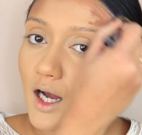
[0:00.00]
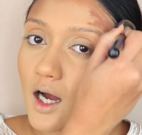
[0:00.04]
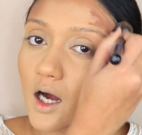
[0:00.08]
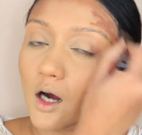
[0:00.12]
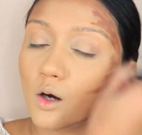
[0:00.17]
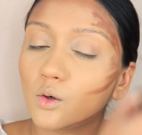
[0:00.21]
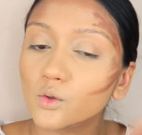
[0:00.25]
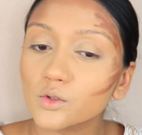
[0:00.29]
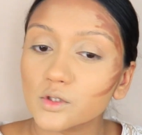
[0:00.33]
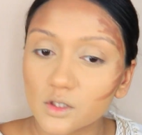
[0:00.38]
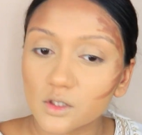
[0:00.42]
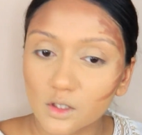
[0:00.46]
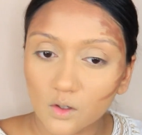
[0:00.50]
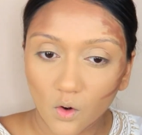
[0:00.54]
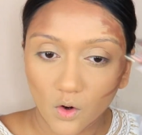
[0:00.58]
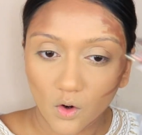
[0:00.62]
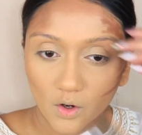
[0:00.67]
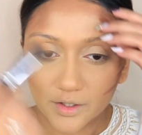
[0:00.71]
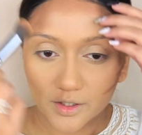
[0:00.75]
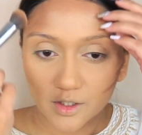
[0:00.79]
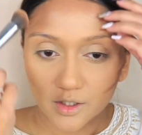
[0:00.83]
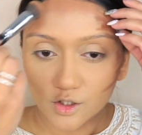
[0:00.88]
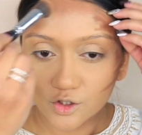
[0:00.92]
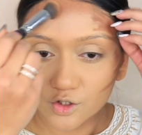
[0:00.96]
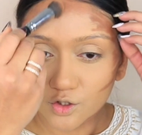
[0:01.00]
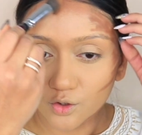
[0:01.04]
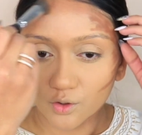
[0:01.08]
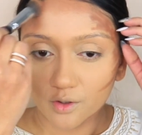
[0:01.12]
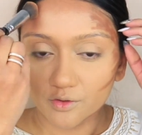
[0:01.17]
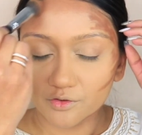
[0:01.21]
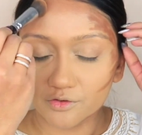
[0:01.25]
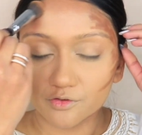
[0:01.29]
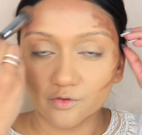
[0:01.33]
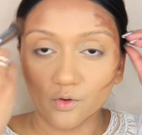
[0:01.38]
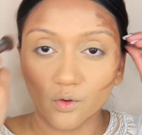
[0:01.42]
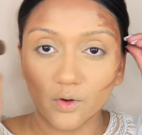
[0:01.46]
out on
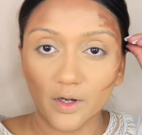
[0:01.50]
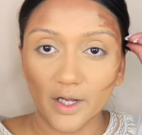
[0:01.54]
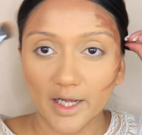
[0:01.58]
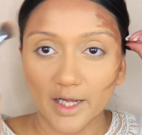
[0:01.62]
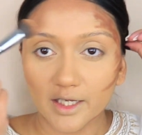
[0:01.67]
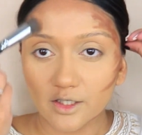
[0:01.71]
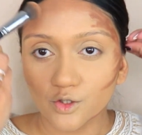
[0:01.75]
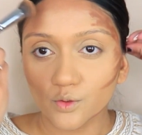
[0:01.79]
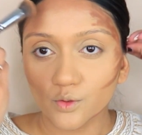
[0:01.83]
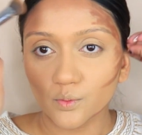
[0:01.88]
your forehead,